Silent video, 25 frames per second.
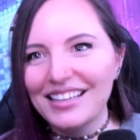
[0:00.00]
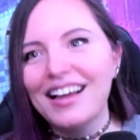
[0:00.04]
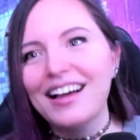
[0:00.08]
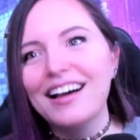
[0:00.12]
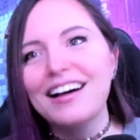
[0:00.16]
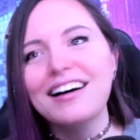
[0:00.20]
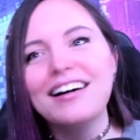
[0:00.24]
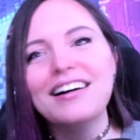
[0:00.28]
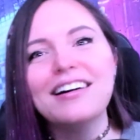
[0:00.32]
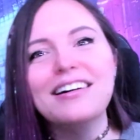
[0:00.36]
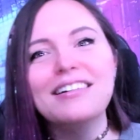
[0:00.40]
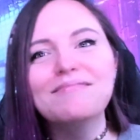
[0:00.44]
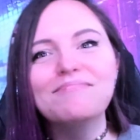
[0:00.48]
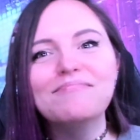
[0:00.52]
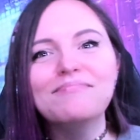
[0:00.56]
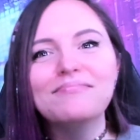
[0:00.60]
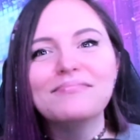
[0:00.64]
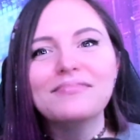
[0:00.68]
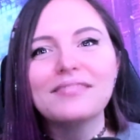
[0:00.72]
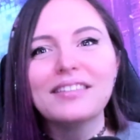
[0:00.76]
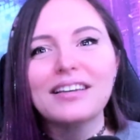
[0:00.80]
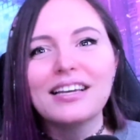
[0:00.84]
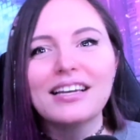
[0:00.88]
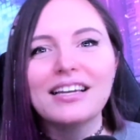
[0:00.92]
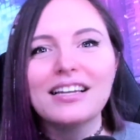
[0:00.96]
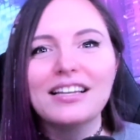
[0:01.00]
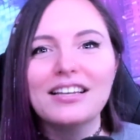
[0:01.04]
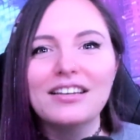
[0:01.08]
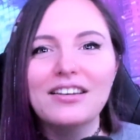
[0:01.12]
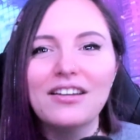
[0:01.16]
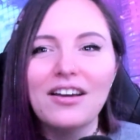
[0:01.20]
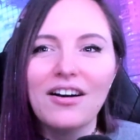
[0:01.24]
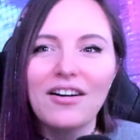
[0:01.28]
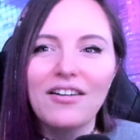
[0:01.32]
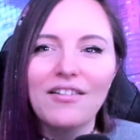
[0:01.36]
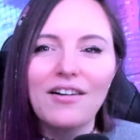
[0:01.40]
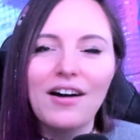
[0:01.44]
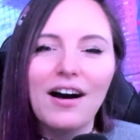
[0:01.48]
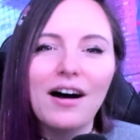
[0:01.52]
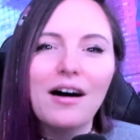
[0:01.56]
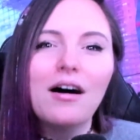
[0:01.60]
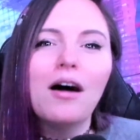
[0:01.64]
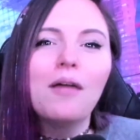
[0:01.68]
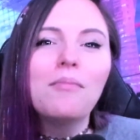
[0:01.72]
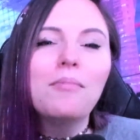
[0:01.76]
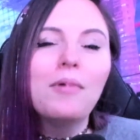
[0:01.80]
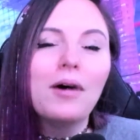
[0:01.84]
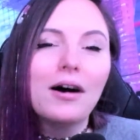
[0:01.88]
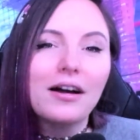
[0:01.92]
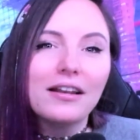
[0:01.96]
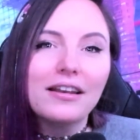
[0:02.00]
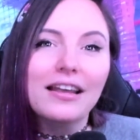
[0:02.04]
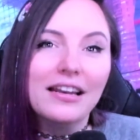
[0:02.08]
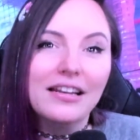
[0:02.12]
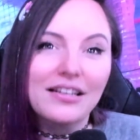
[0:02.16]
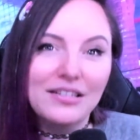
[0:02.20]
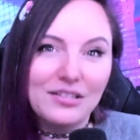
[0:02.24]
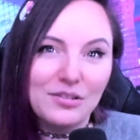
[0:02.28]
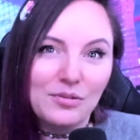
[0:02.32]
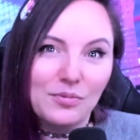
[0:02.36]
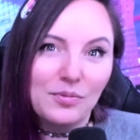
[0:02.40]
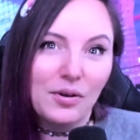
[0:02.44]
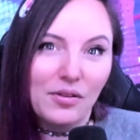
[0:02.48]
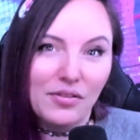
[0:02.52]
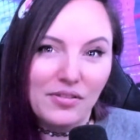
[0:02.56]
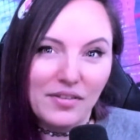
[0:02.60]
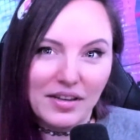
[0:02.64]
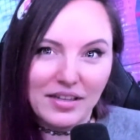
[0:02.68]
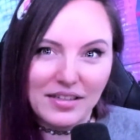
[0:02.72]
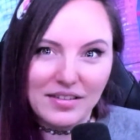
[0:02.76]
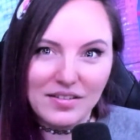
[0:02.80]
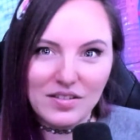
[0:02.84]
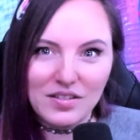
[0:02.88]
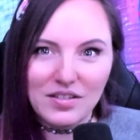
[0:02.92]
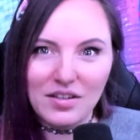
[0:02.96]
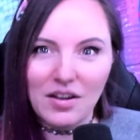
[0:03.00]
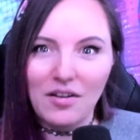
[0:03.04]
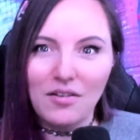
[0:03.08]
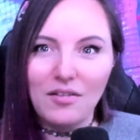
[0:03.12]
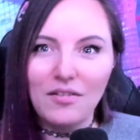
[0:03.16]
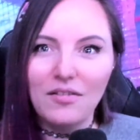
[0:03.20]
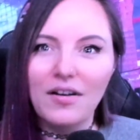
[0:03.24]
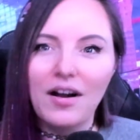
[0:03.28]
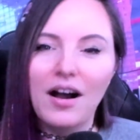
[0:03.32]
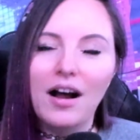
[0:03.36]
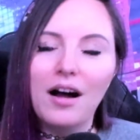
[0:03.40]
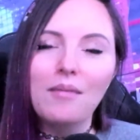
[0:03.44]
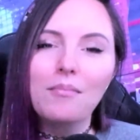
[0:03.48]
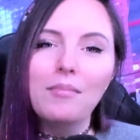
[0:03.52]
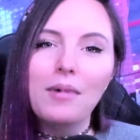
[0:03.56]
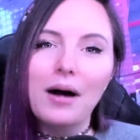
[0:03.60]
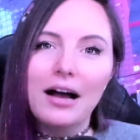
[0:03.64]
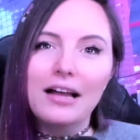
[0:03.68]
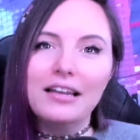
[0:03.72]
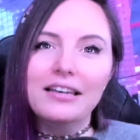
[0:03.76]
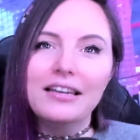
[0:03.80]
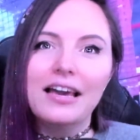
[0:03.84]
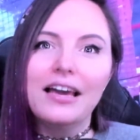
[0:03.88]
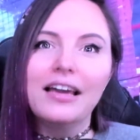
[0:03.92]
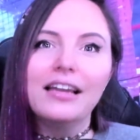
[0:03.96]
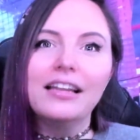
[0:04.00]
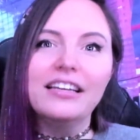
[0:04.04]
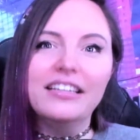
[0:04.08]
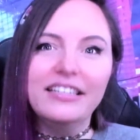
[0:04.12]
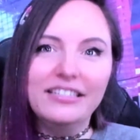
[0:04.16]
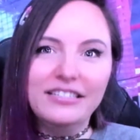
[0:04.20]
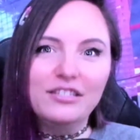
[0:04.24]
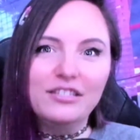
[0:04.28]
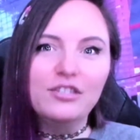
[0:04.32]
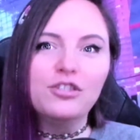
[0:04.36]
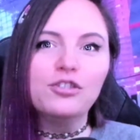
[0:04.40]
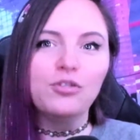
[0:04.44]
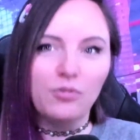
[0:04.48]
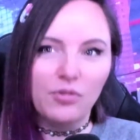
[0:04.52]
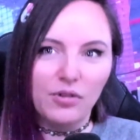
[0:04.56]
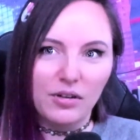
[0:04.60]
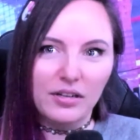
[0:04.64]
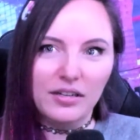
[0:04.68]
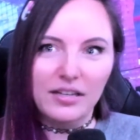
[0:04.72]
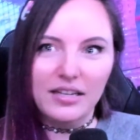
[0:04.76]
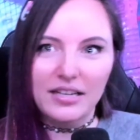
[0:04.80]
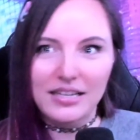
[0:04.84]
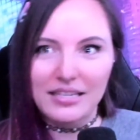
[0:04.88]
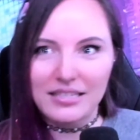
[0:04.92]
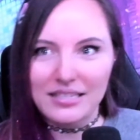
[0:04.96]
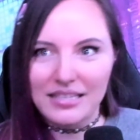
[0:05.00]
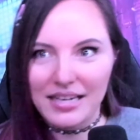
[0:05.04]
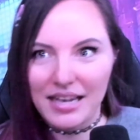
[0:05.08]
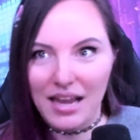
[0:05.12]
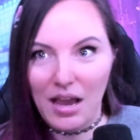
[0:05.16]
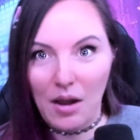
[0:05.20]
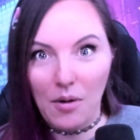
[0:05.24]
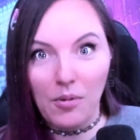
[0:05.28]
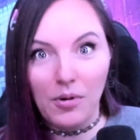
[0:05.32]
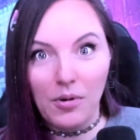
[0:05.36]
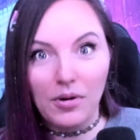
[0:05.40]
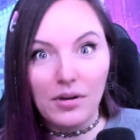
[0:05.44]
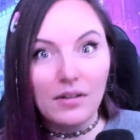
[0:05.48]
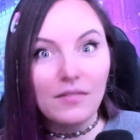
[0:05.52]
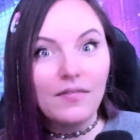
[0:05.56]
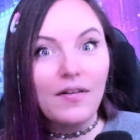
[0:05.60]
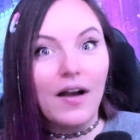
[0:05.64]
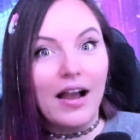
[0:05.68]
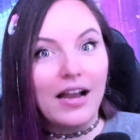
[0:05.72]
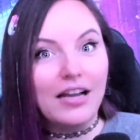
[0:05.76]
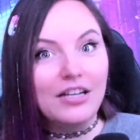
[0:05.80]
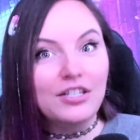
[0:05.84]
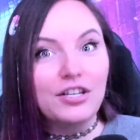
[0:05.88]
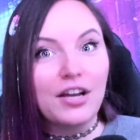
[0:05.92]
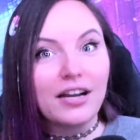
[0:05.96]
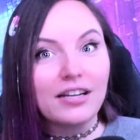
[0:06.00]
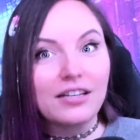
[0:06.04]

um, no, a, a, botnet is a real thing. So, a botnet, in short, is a network of hijacked